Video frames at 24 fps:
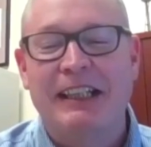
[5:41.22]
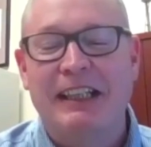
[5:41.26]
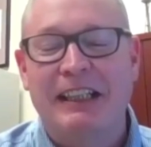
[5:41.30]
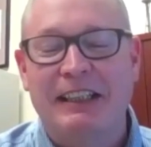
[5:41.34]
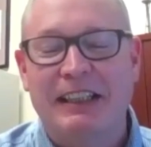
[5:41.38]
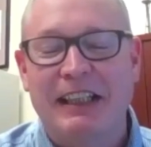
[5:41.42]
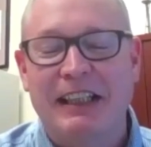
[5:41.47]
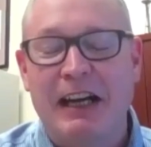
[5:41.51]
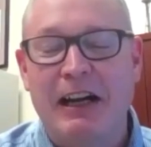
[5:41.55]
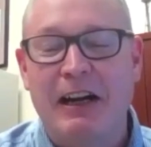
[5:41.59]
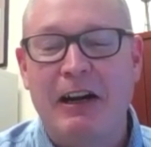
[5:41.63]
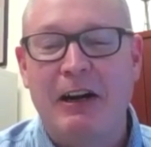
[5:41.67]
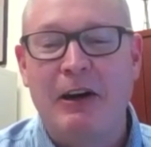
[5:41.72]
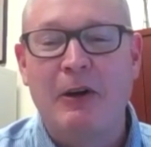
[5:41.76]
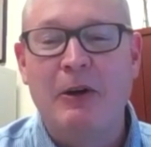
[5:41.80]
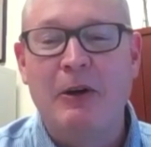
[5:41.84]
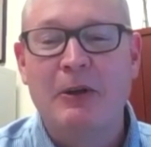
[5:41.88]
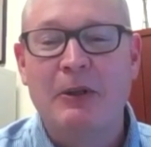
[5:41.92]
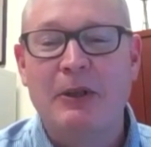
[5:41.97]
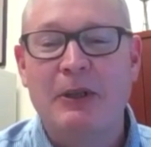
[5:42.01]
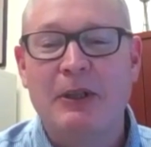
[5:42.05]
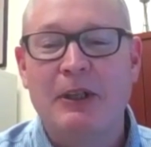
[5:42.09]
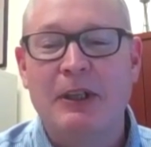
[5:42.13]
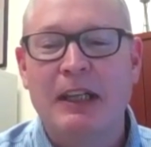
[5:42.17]
yeah, our
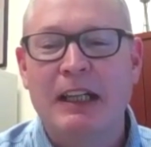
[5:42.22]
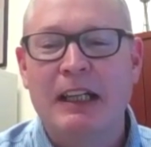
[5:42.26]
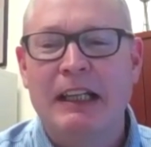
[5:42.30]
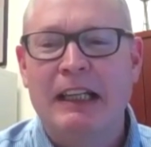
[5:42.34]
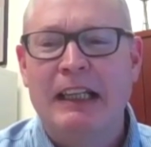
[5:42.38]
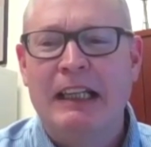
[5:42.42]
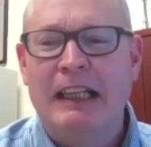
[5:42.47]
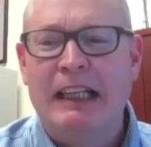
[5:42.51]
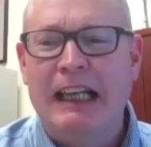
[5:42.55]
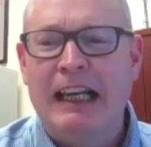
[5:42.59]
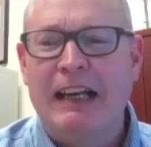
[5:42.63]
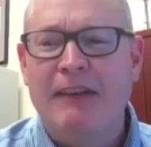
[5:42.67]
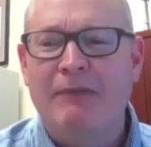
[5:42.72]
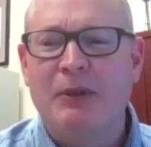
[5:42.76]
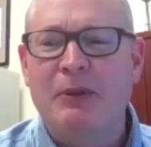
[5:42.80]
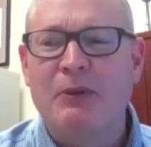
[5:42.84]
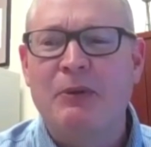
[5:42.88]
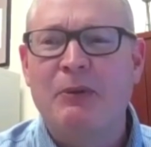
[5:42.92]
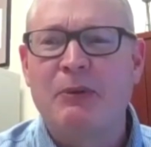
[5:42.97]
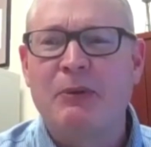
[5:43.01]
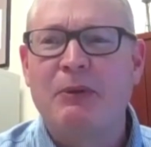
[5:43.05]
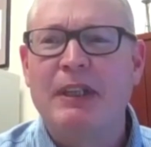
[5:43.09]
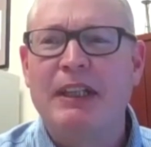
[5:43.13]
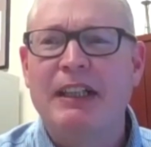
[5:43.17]
owner, after
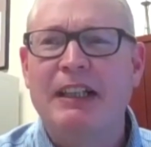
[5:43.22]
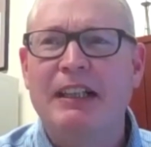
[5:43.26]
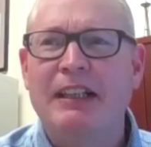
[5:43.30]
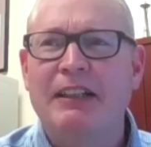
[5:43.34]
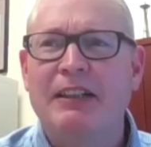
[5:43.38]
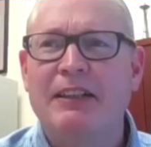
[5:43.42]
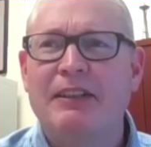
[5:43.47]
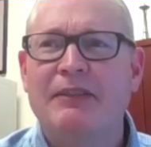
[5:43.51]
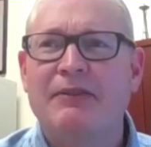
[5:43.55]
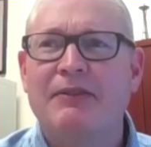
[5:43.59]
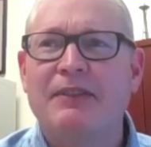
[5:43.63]
three years